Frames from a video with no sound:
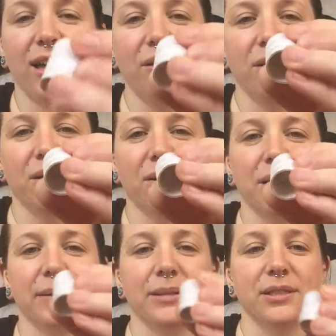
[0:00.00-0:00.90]
I don't know
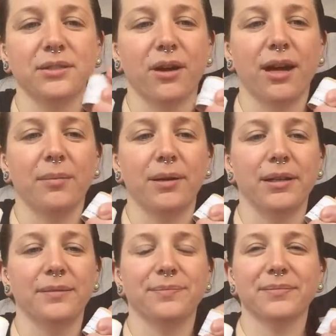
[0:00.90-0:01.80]
how I would describe
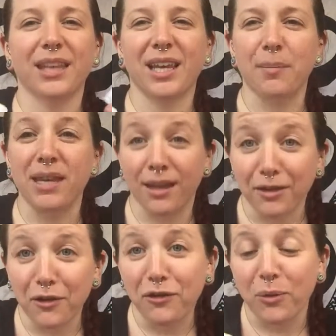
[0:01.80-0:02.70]
it. Like a
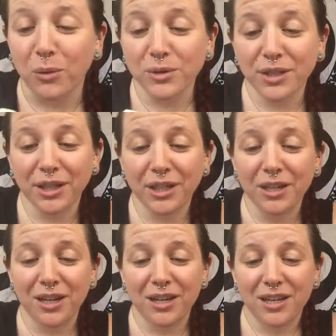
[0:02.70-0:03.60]
manila
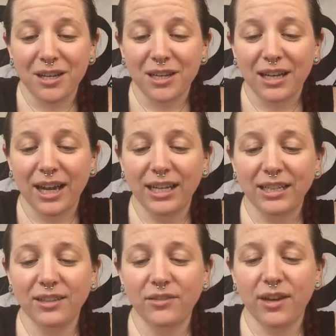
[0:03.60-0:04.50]
folder,
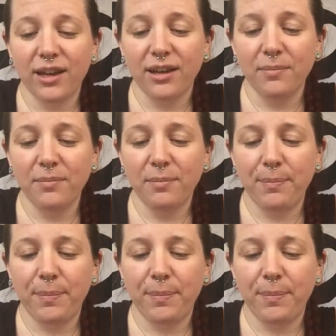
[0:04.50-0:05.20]
kind of, and